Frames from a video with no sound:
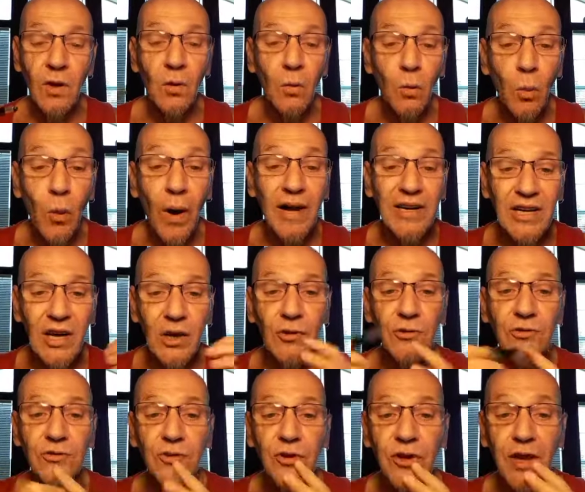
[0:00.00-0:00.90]
Why
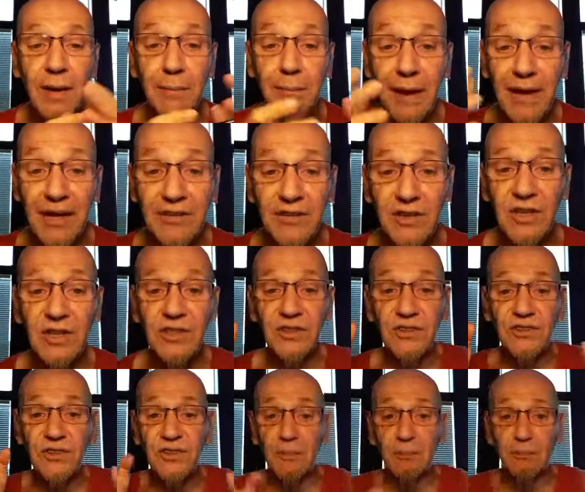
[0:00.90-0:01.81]
else do they make these
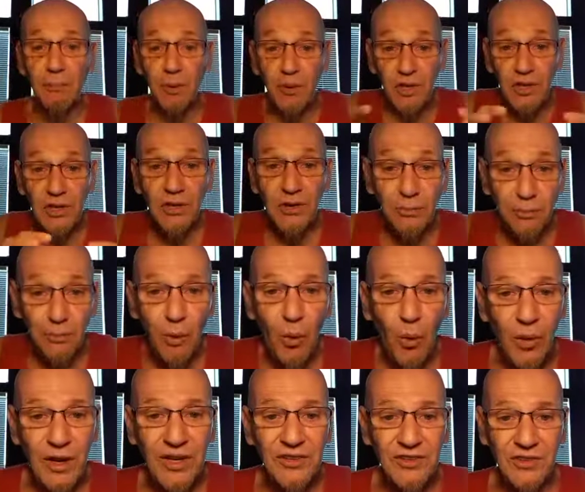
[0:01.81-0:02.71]
simple little
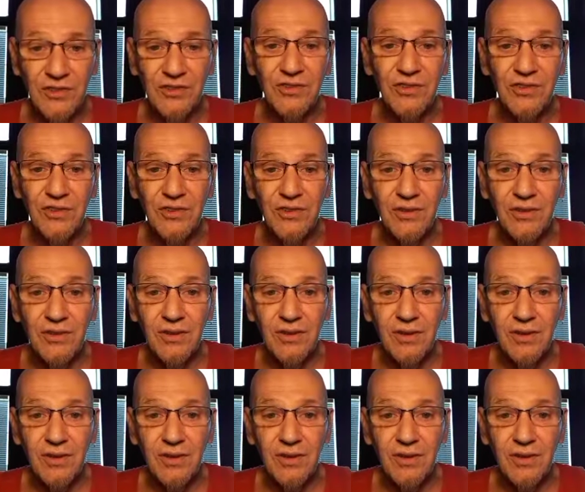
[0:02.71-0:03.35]
poisons